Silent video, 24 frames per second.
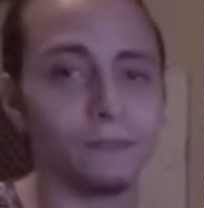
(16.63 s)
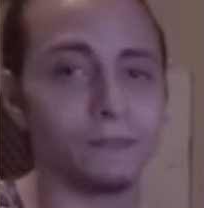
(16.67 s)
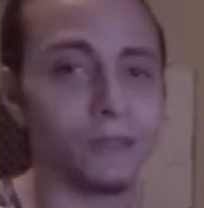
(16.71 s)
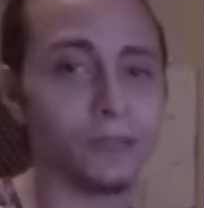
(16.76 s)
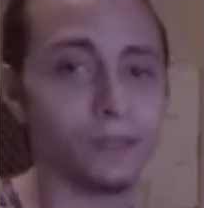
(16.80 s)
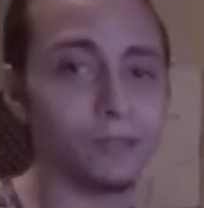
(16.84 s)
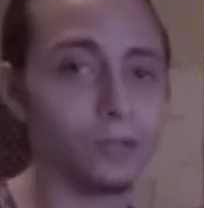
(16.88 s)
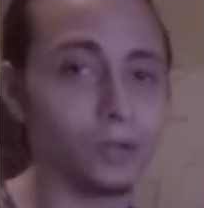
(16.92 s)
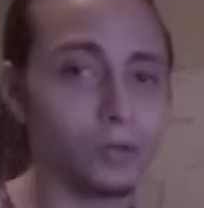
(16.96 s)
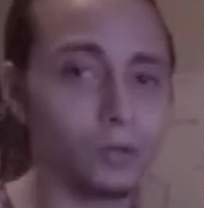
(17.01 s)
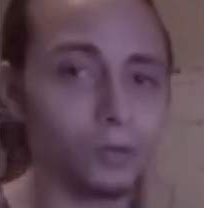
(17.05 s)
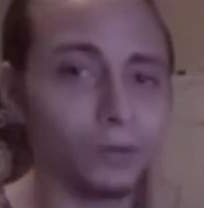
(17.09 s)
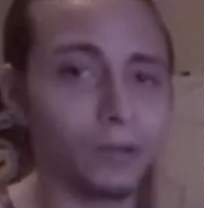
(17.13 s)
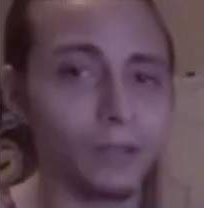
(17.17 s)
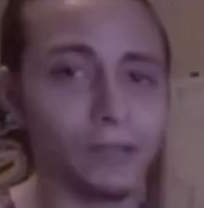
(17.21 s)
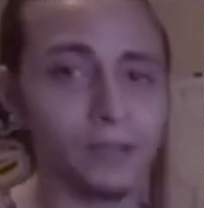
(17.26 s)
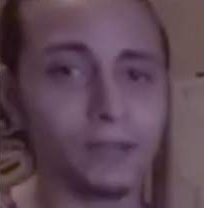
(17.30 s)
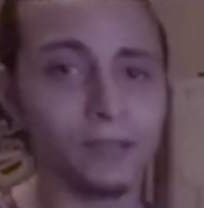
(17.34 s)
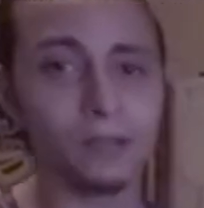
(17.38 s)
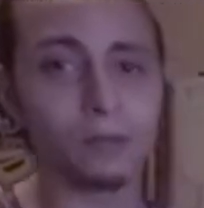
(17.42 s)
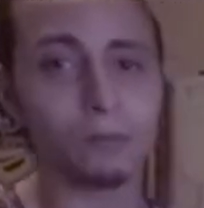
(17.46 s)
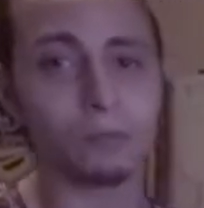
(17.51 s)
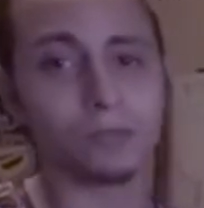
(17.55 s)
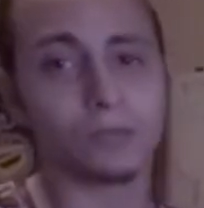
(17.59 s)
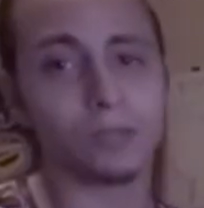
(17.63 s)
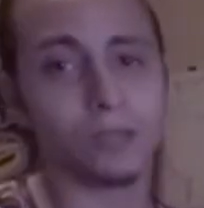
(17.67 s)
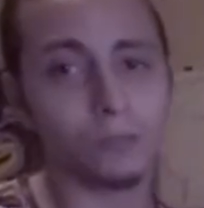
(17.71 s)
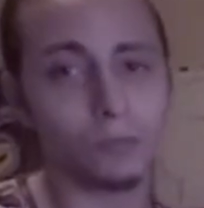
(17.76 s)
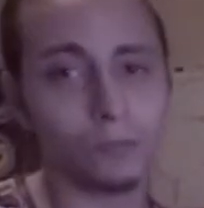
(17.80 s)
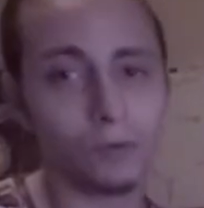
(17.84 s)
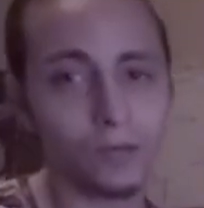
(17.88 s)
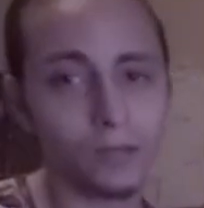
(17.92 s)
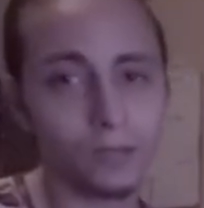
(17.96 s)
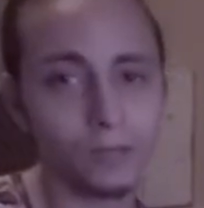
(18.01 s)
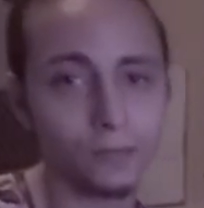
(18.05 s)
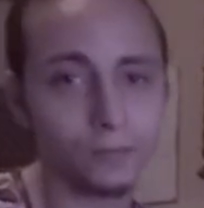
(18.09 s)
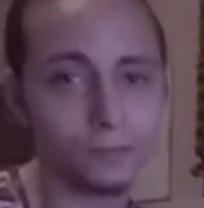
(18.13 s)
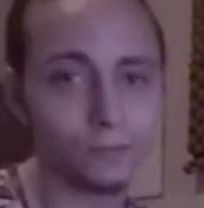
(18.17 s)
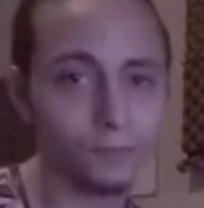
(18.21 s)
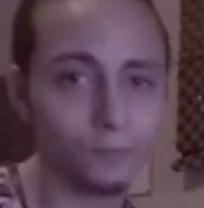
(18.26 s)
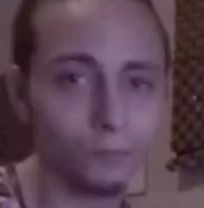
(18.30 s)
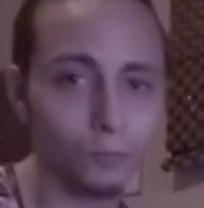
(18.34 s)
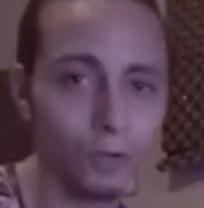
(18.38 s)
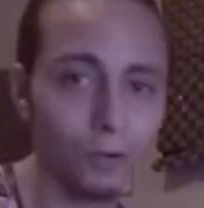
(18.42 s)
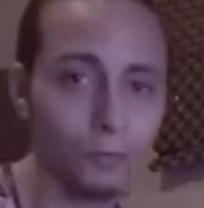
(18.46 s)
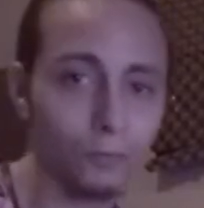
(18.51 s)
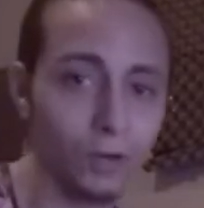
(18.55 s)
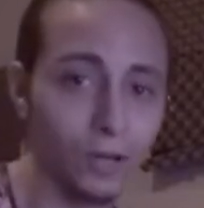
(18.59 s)
if they don't like it, what they want,
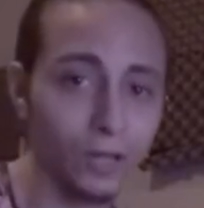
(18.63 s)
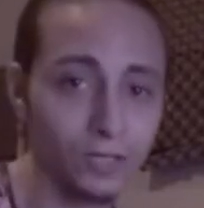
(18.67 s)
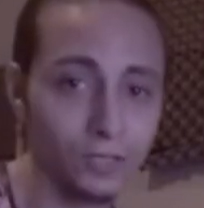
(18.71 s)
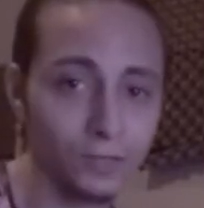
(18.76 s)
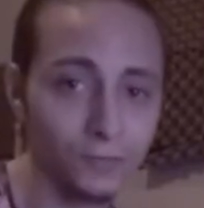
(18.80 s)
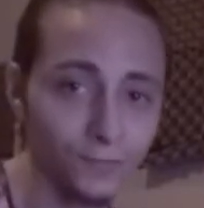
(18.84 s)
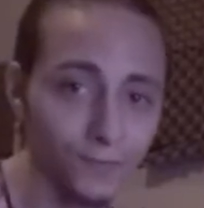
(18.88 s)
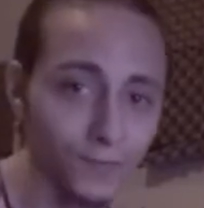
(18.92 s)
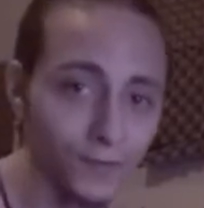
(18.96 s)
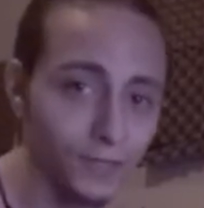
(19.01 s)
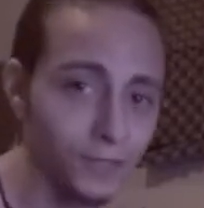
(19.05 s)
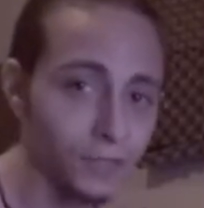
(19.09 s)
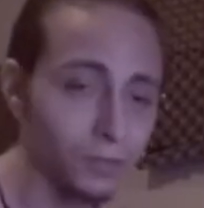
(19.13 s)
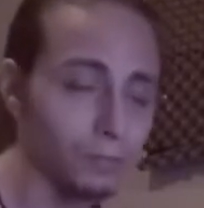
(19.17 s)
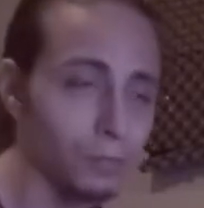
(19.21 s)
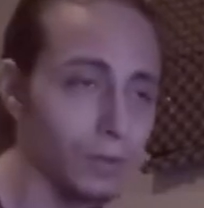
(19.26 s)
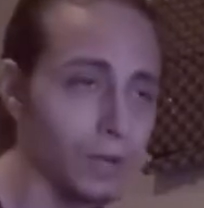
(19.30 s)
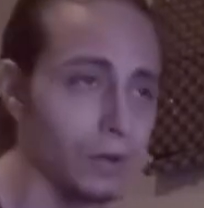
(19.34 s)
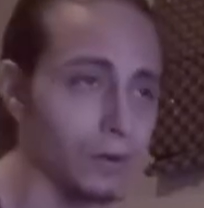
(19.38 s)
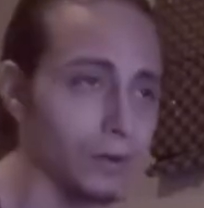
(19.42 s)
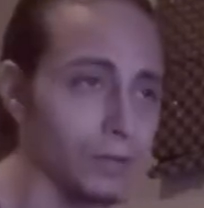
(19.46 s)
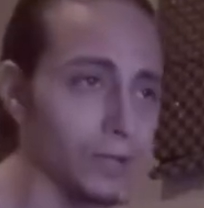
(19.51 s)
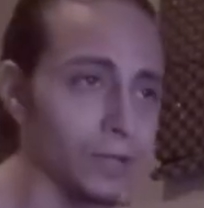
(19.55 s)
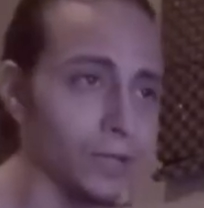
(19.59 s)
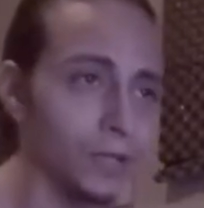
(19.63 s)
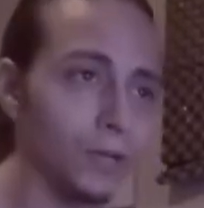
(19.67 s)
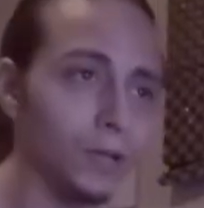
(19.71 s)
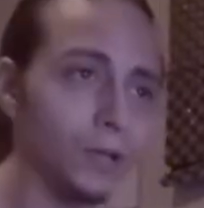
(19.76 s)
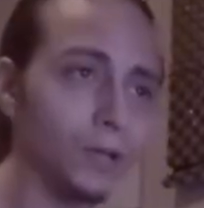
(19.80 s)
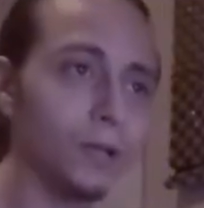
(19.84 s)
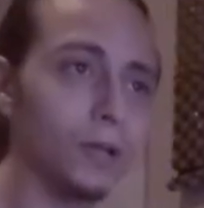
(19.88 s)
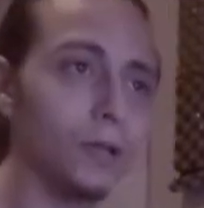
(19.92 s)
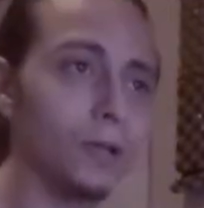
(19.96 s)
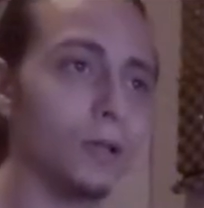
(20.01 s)
what I should fix about it.